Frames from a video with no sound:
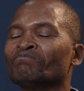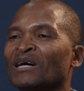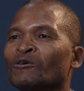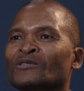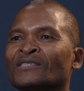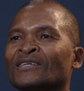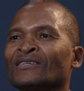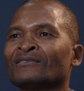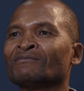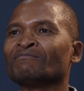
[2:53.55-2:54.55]
I would
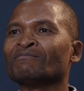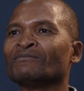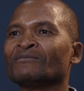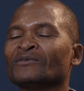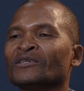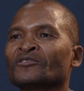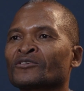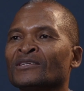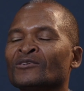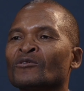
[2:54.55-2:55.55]
say it
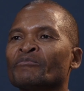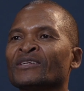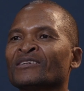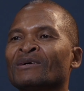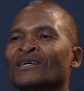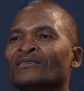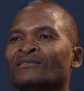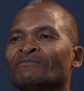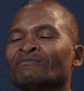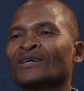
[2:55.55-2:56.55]
really opened my
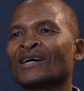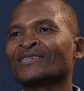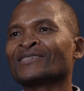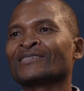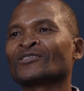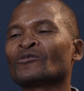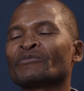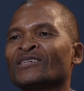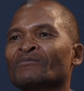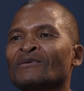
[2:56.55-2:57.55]
eyes, it
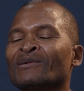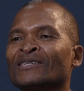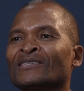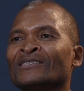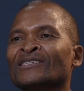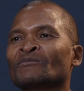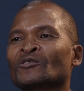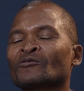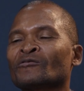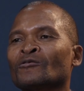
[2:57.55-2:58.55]
opened my mind in
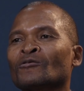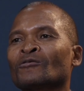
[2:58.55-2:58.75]
terms of